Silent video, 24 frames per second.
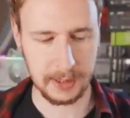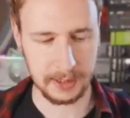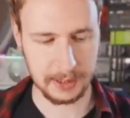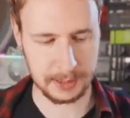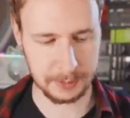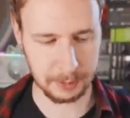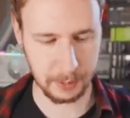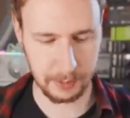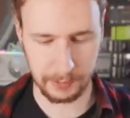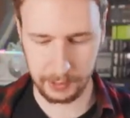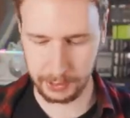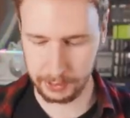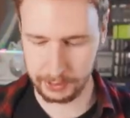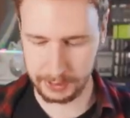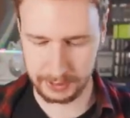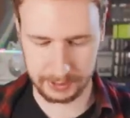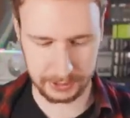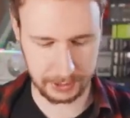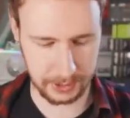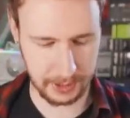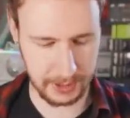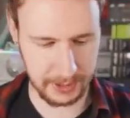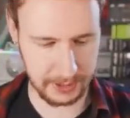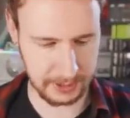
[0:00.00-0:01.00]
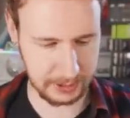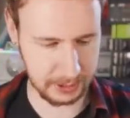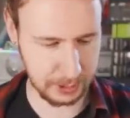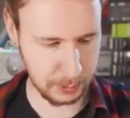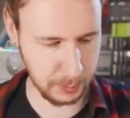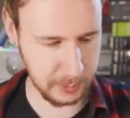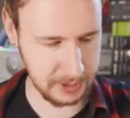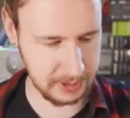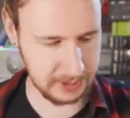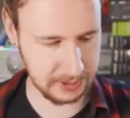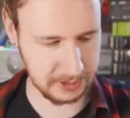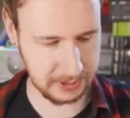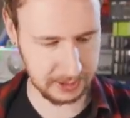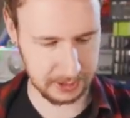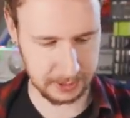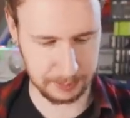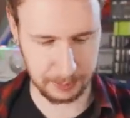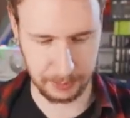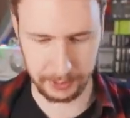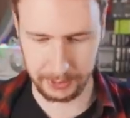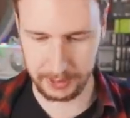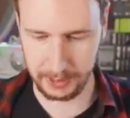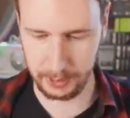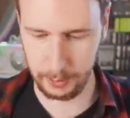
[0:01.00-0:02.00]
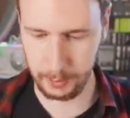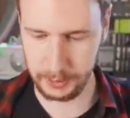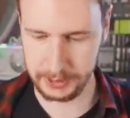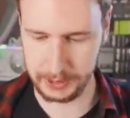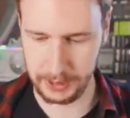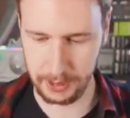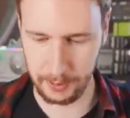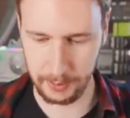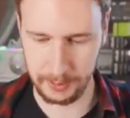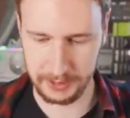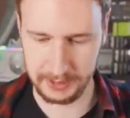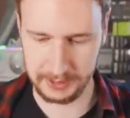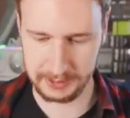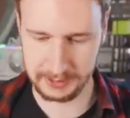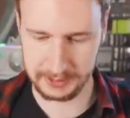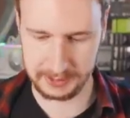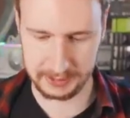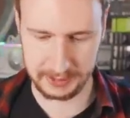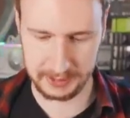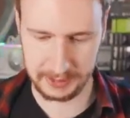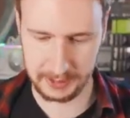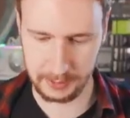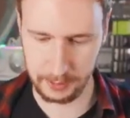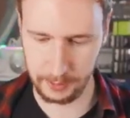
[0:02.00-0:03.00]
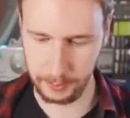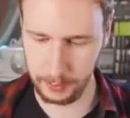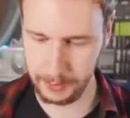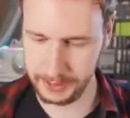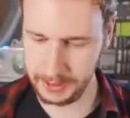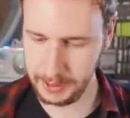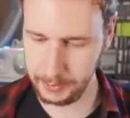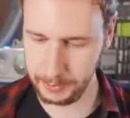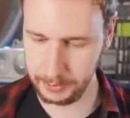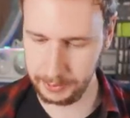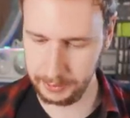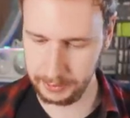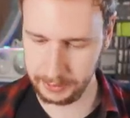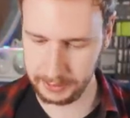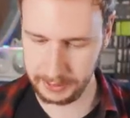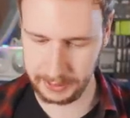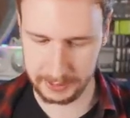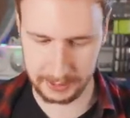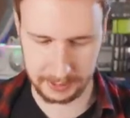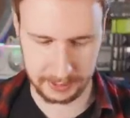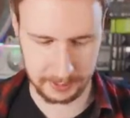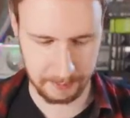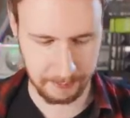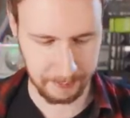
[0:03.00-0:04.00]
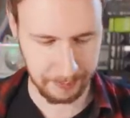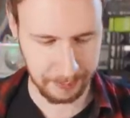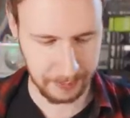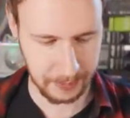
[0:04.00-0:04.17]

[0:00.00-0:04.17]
let's move on and try 20 cents per kilowatt hour and see what that would look like.